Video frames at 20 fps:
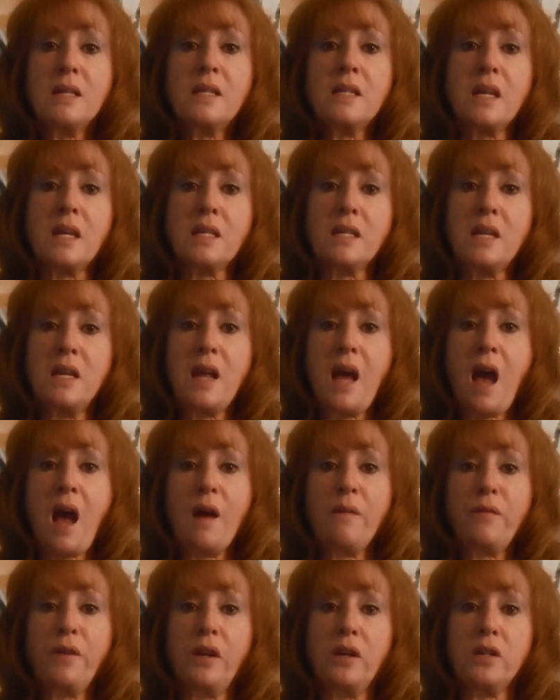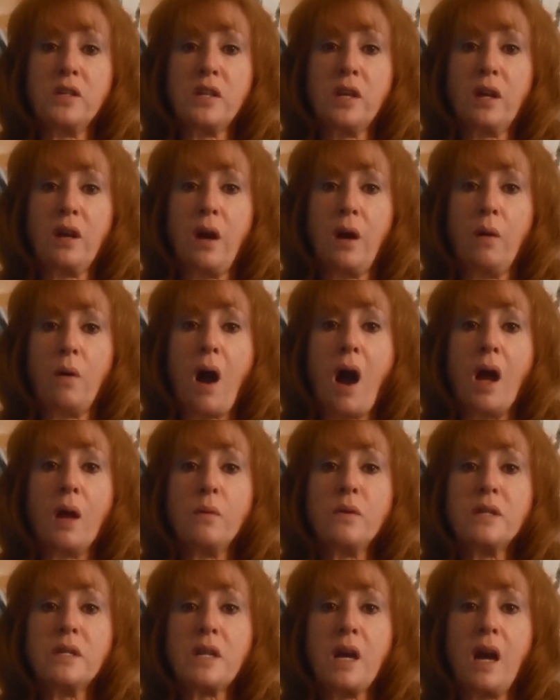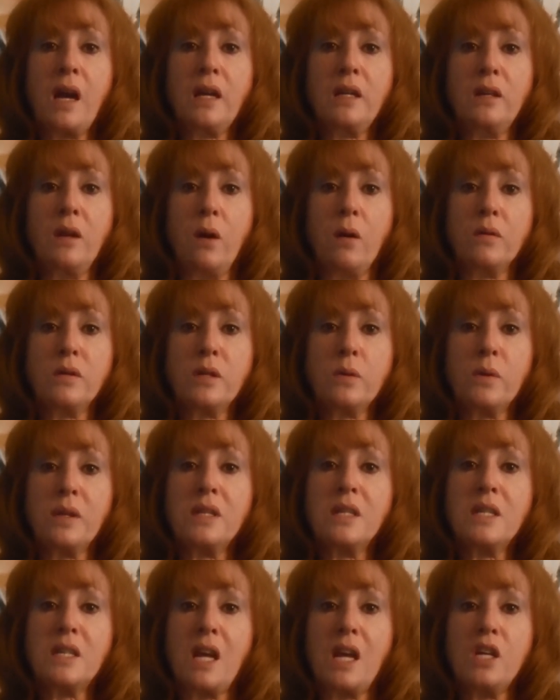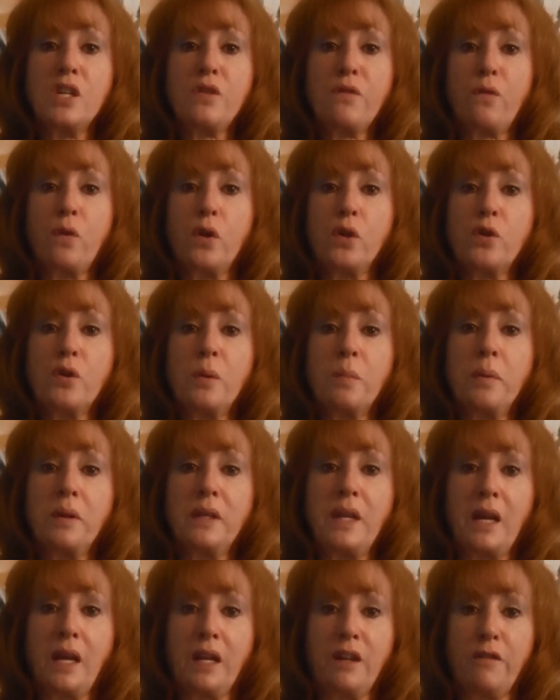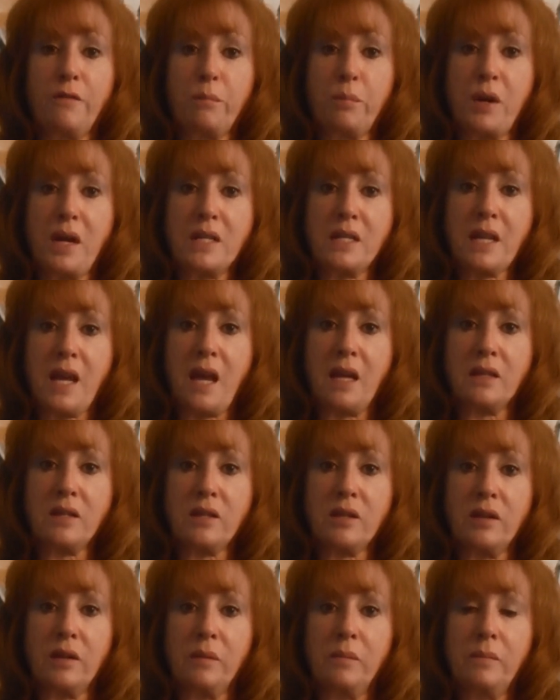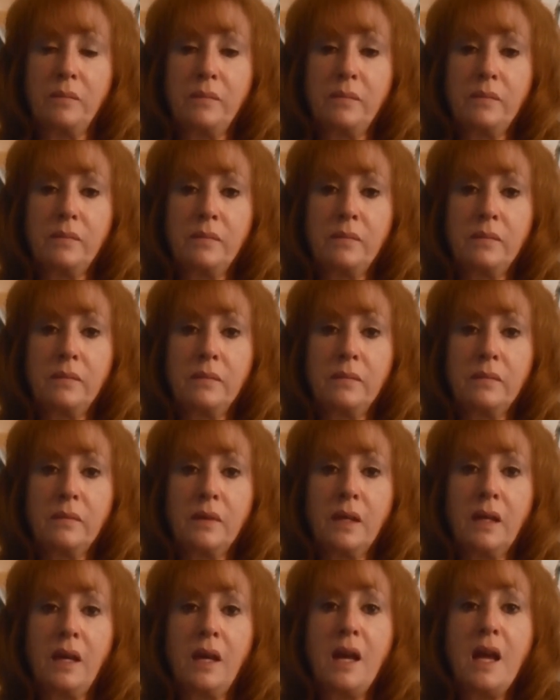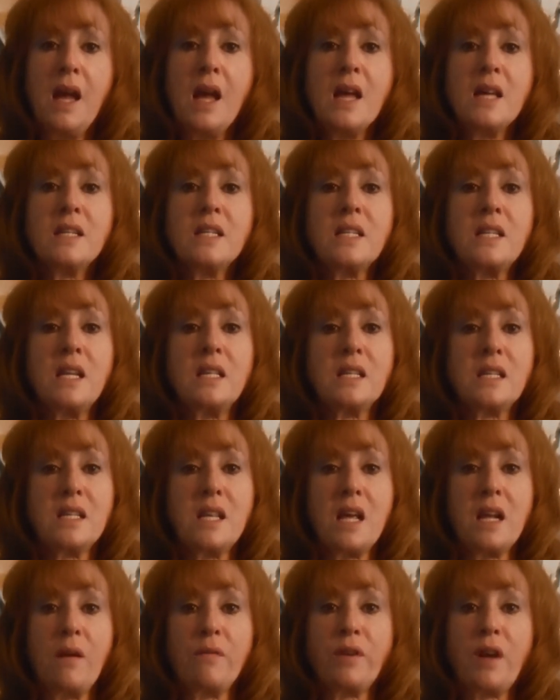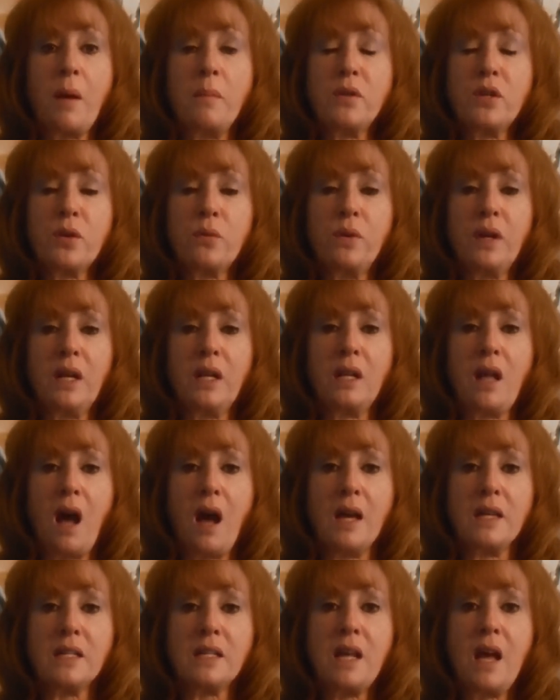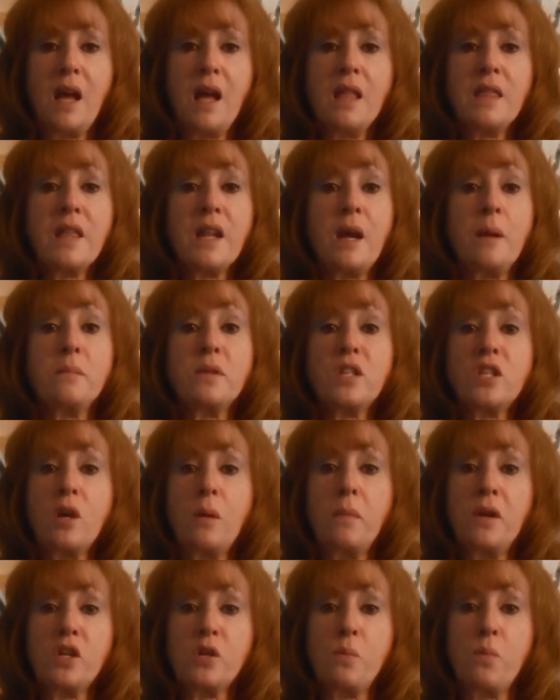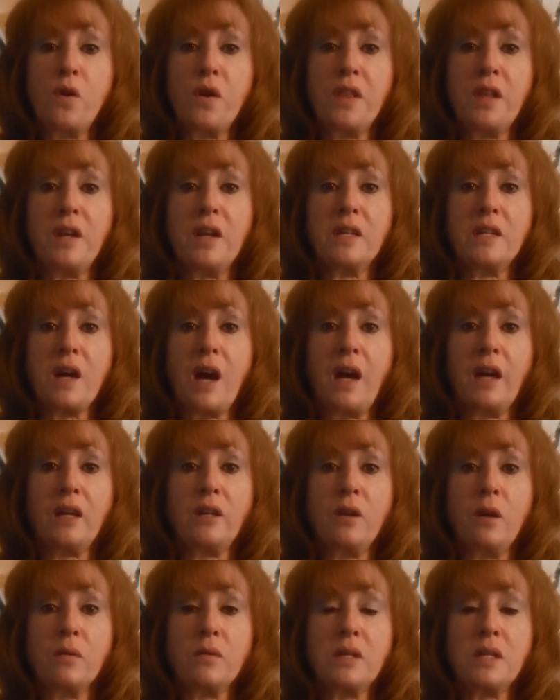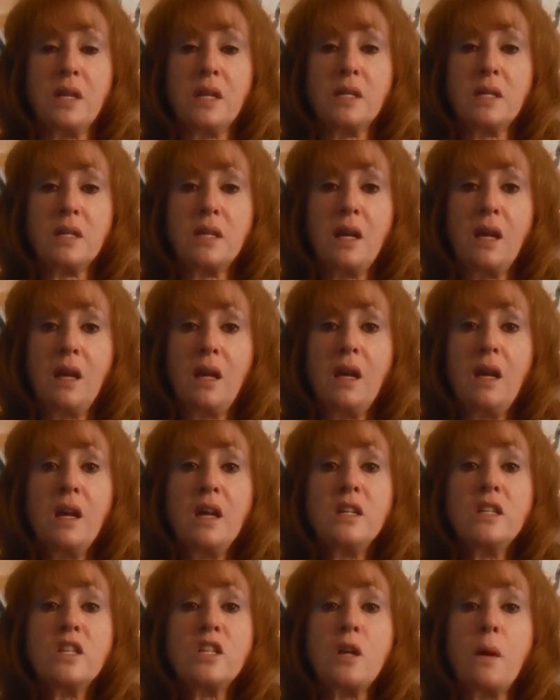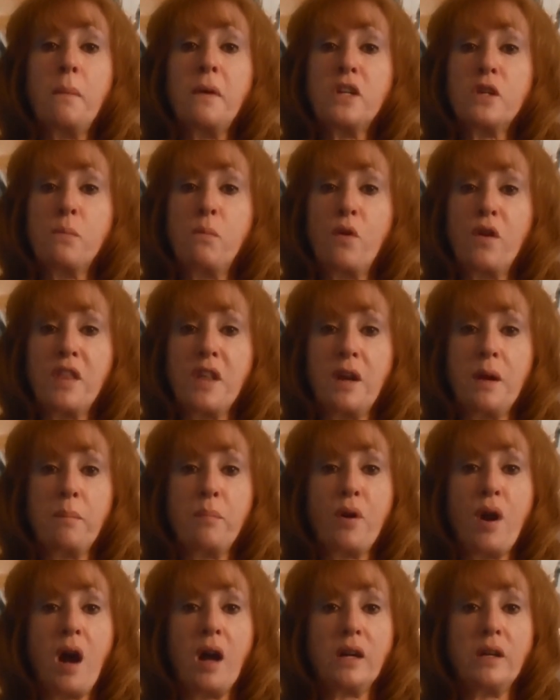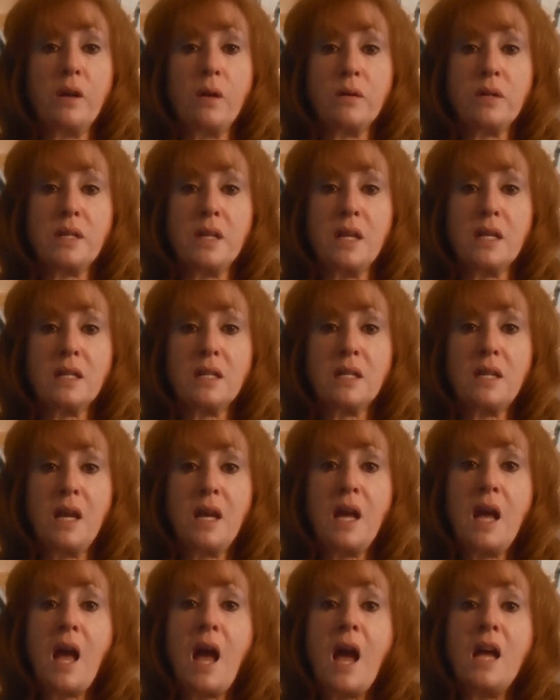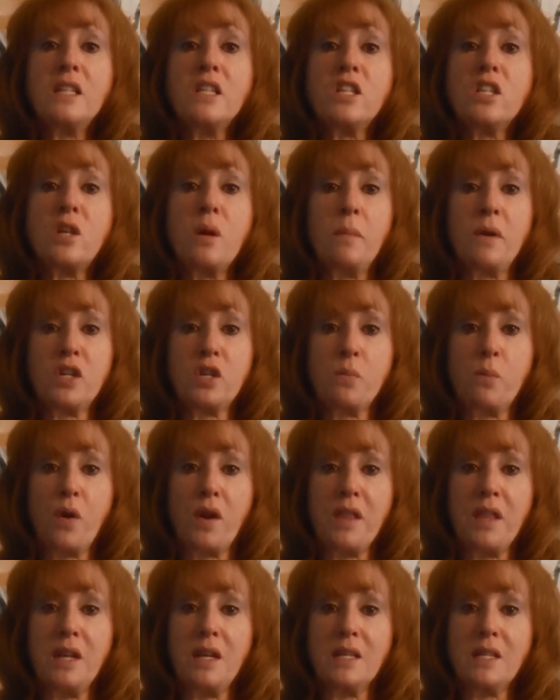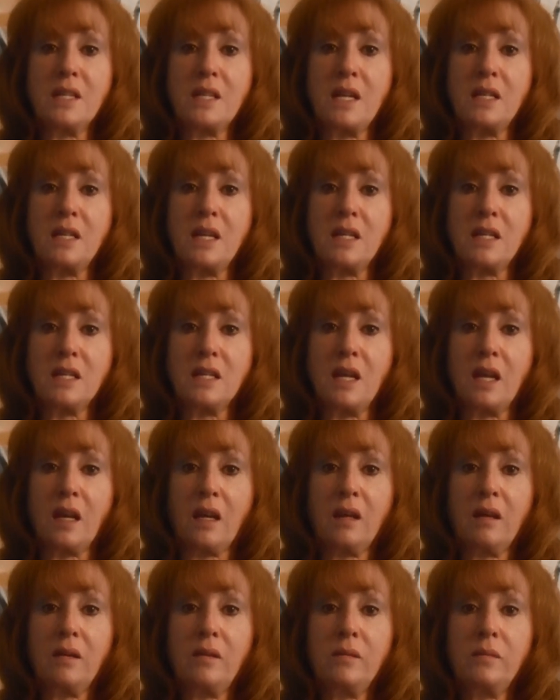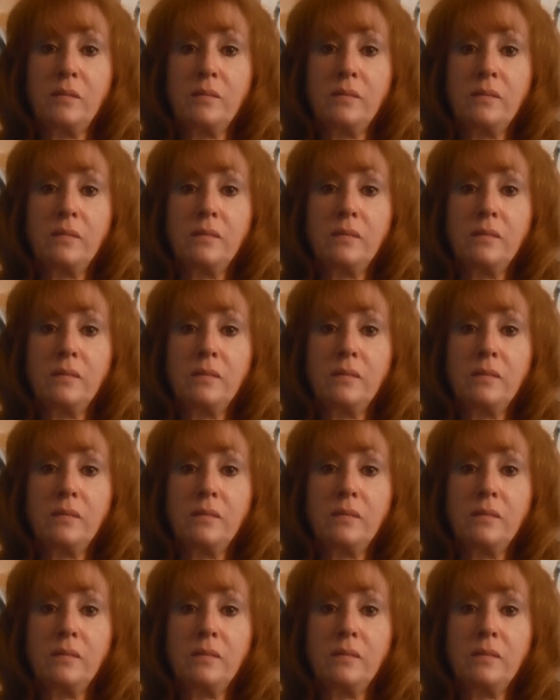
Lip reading: 6.5 years ago, I was diagnosed with stage 4 triple negative breast cancer. Since then, I've come to realize that I'm so much more than a diagnosis, so much more than a prognosis, and so much more than a statistic.